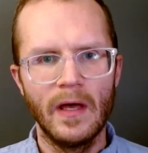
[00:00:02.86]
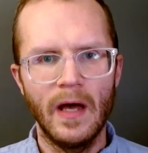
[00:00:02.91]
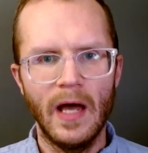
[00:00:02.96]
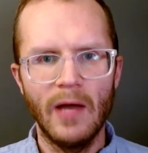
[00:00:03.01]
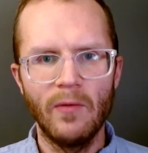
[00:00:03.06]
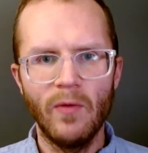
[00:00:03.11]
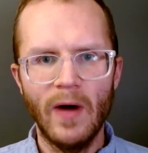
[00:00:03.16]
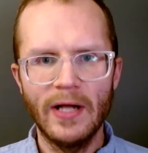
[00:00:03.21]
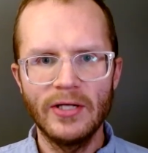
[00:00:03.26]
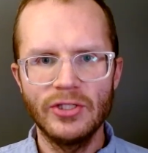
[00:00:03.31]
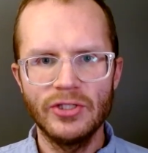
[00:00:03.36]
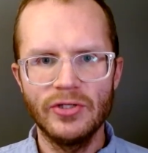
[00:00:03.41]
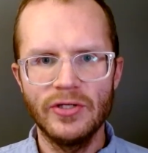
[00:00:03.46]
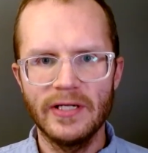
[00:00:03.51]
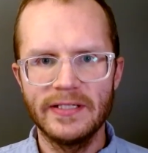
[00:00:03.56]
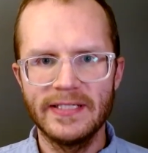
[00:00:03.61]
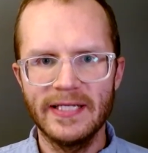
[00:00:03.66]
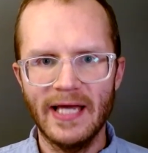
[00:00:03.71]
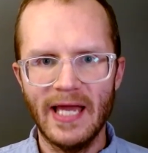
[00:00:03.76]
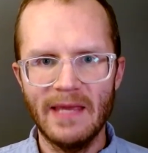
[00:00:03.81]
I want you
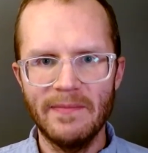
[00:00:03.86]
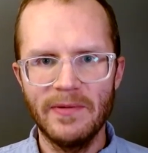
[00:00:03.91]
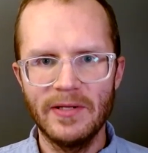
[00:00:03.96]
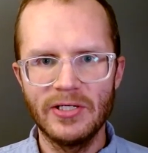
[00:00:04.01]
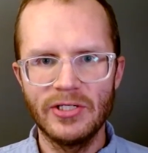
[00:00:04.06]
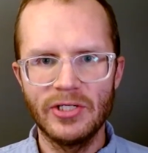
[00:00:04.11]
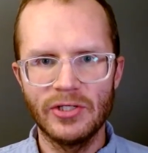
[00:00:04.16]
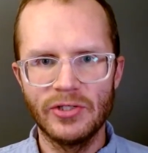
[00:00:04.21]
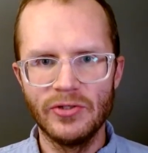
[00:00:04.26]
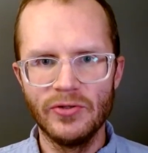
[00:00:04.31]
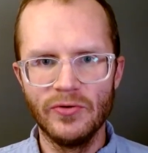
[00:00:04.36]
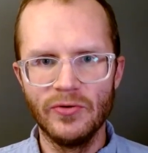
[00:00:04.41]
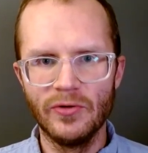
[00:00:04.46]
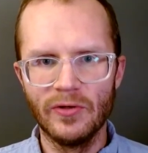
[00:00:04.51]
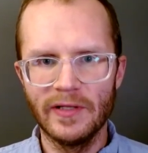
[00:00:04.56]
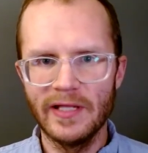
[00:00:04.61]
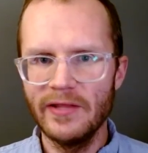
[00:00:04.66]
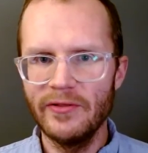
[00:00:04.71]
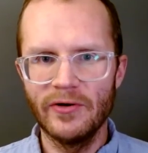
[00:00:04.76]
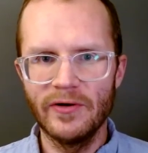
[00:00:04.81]
to type into
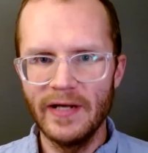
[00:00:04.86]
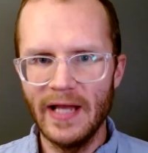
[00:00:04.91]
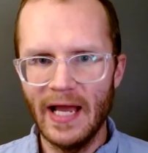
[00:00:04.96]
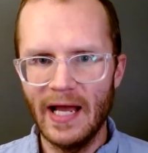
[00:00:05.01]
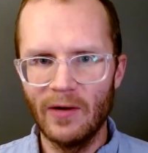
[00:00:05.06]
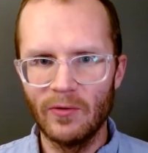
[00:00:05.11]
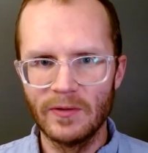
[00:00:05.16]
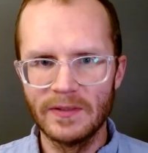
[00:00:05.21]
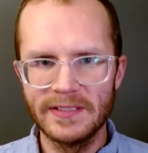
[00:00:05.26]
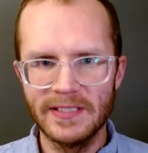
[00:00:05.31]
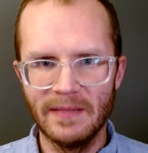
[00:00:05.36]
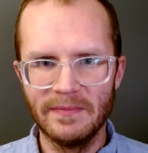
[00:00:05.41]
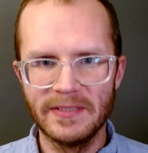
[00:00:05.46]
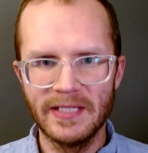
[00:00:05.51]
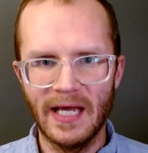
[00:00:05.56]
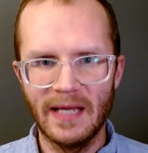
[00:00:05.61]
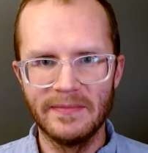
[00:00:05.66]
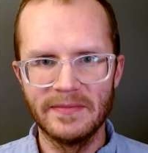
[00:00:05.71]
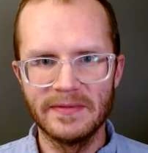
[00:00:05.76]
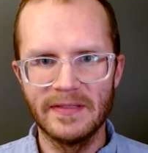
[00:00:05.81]
Google either now or
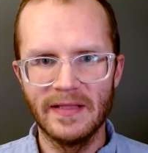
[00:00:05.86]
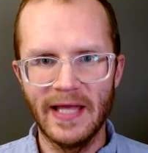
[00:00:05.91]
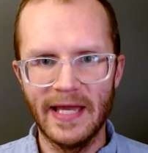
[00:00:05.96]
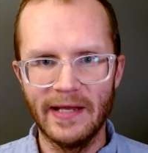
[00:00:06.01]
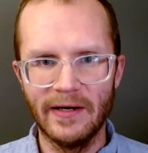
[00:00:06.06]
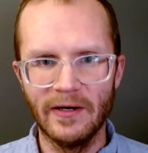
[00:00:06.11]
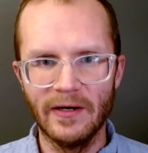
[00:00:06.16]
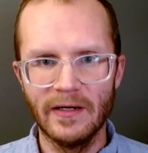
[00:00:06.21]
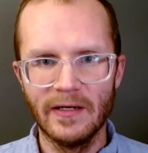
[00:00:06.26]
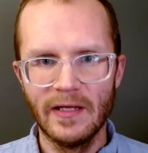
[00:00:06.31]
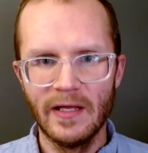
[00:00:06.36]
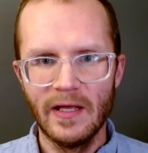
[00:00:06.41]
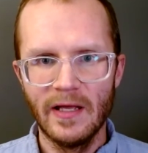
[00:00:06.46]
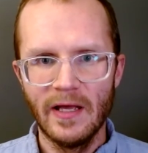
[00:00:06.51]
sometimes later